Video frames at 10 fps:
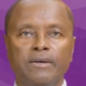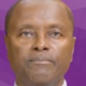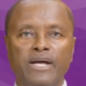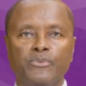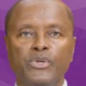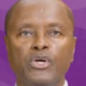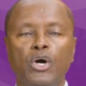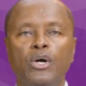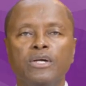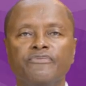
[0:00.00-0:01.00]
Brathwaite
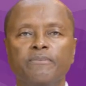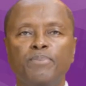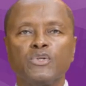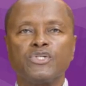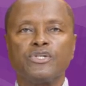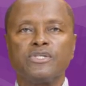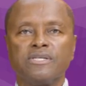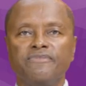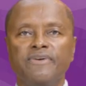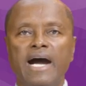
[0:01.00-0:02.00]
called for posters
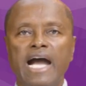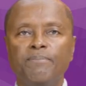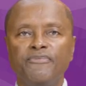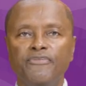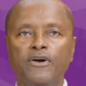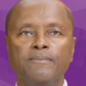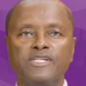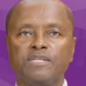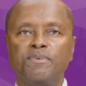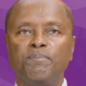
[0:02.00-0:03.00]
of high
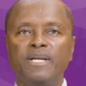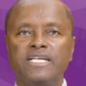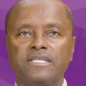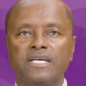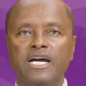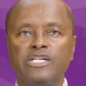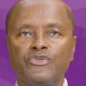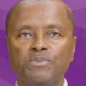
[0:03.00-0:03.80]
performers to be placed at the country's